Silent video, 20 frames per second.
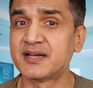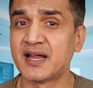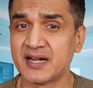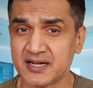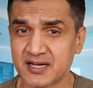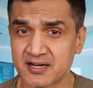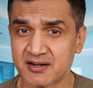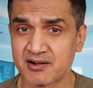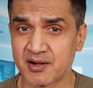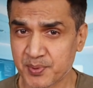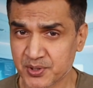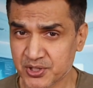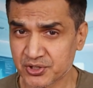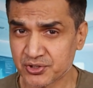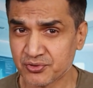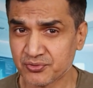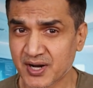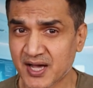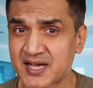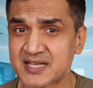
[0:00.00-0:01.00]
handle
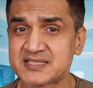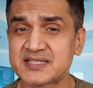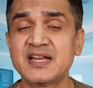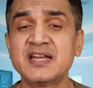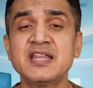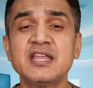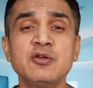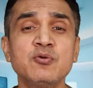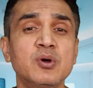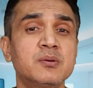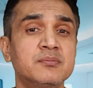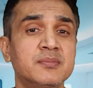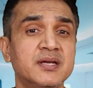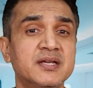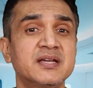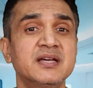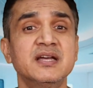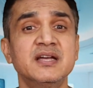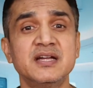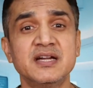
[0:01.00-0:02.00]
repetitive tasks, and even
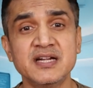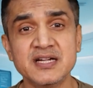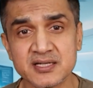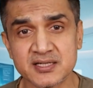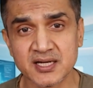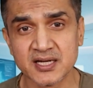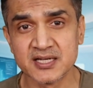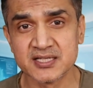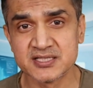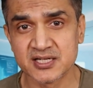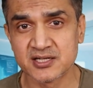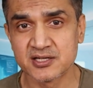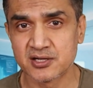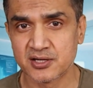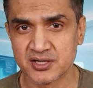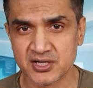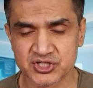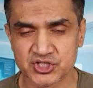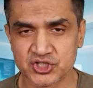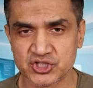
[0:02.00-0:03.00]
make intelligent
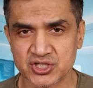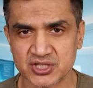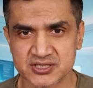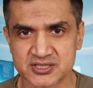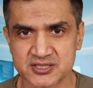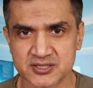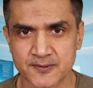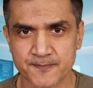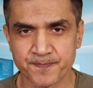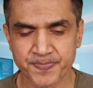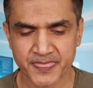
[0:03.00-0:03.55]
decisions.